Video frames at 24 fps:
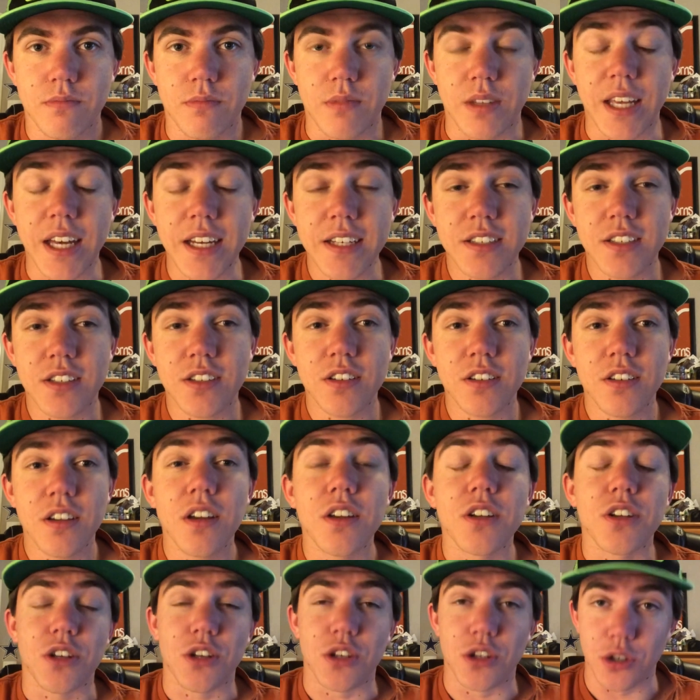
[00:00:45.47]
Yes,
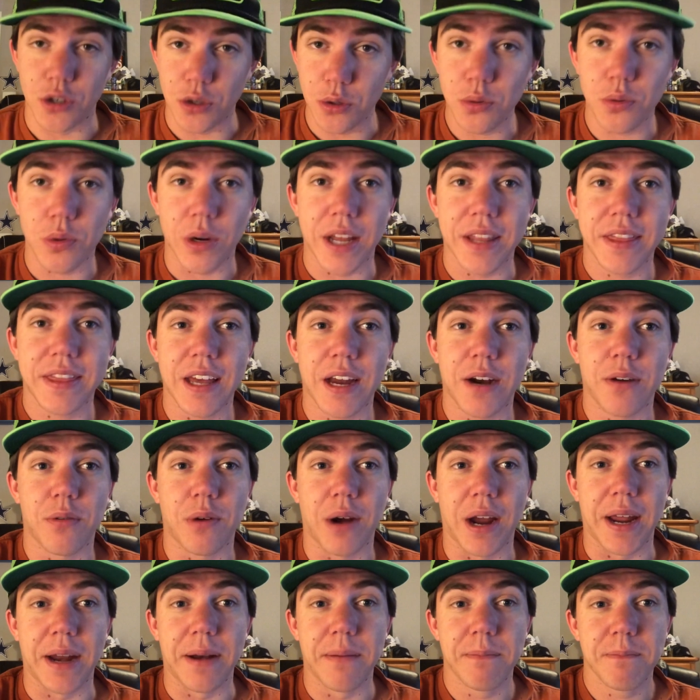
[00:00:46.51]
you read that
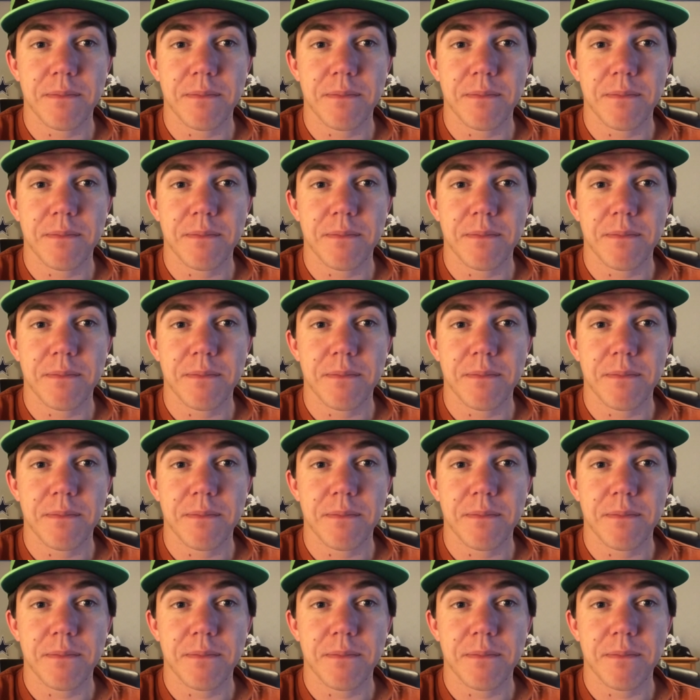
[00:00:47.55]
right.